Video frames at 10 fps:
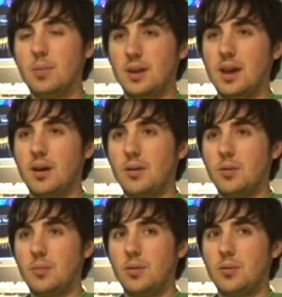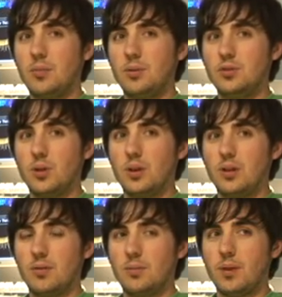But yeah, the
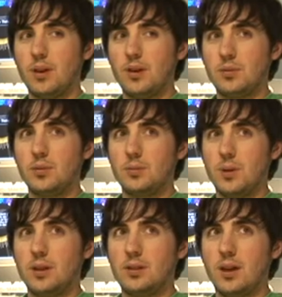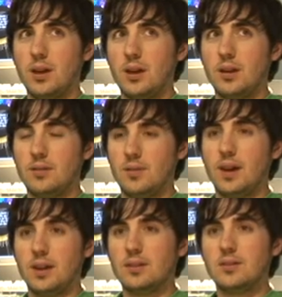majority of my years were spent in
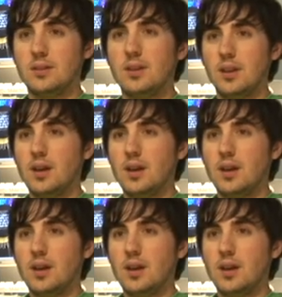Vegas.